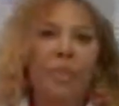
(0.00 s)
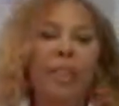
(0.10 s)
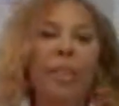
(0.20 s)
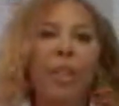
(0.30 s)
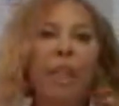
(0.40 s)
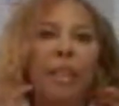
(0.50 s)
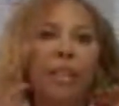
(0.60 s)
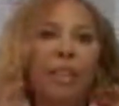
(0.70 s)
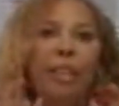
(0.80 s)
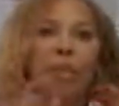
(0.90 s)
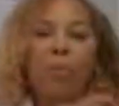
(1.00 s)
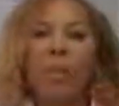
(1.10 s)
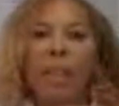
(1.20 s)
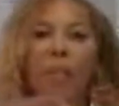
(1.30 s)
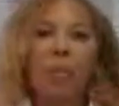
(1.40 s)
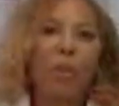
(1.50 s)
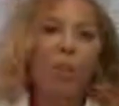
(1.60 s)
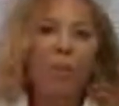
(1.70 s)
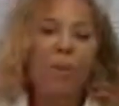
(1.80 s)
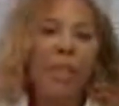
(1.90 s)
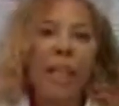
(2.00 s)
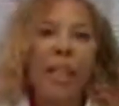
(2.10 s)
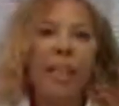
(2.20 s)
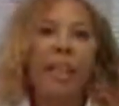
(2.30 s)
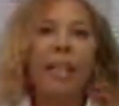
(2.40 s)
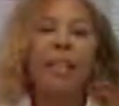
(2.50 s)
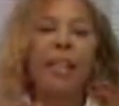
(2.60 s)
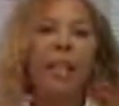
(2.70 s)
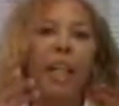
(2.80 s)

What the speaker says: So they can just Google that in,